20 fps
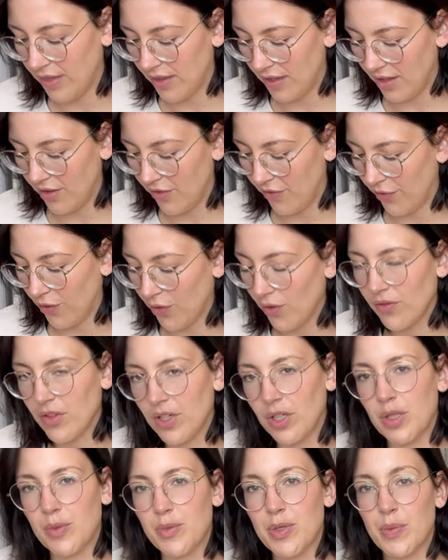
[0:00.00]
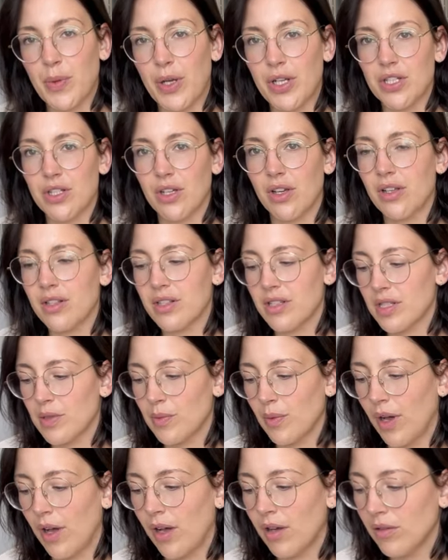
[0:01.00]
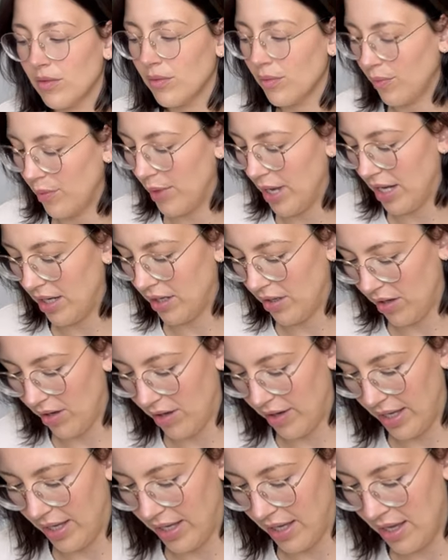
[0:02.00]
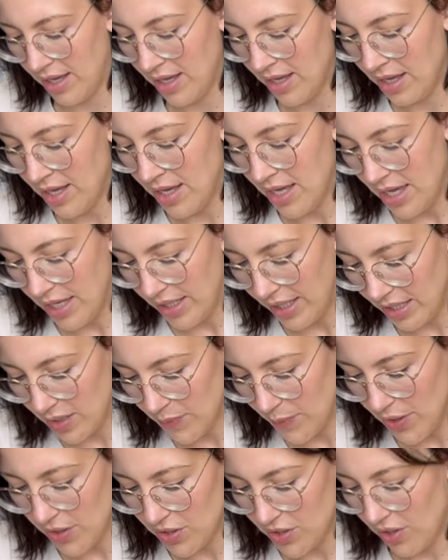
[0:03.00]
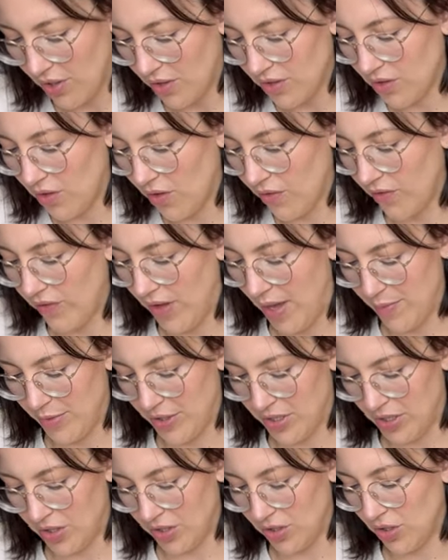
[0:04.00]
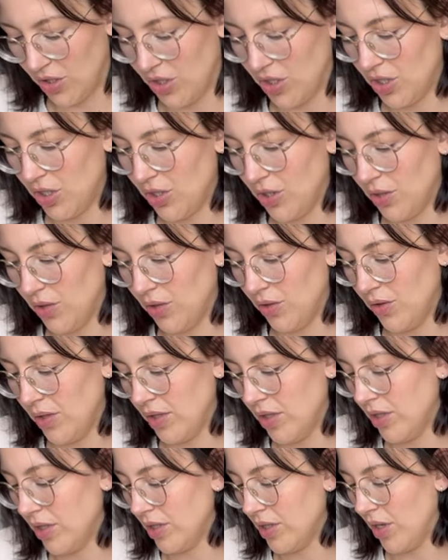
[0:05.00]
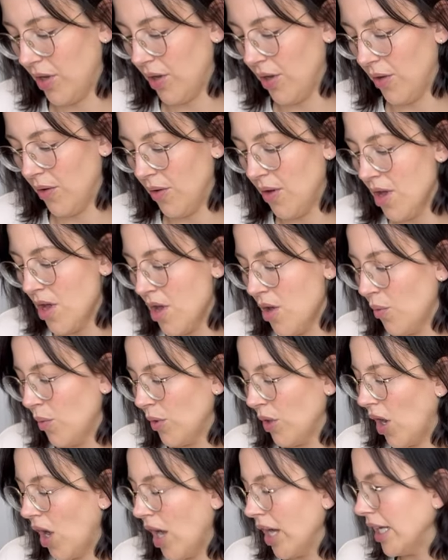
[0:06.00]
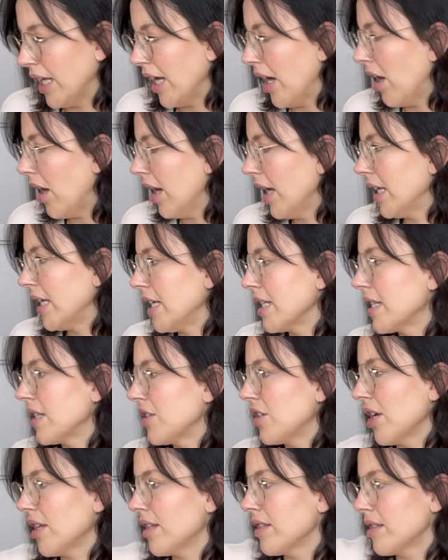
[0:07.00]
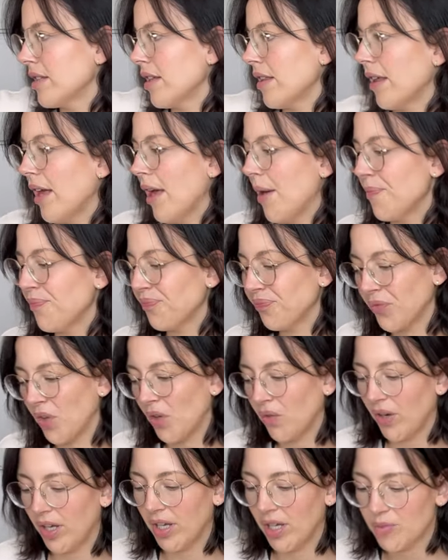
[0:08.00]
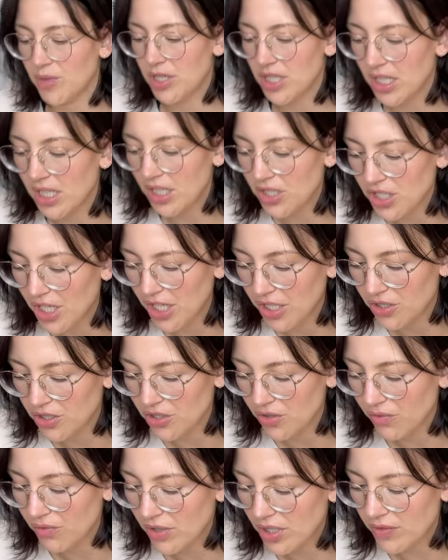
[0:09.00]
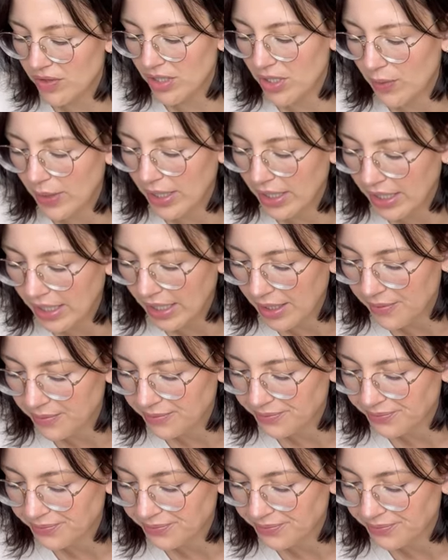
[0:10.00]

the Fruit of the Loom sweatshirts as well when I get sweatshirts off of Amazon too. So I would highly, highly suggest them. Right, I'm just gonna get changed really, really quickly.